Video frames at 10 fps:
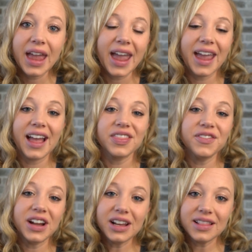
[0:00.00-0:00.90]
And the
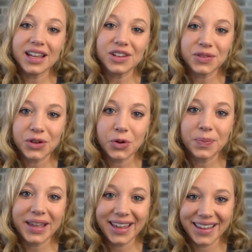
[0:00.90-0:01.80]
Fairyland Loop
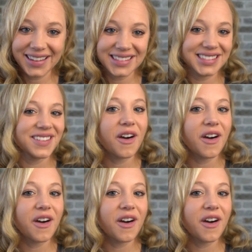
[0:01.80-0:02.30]
is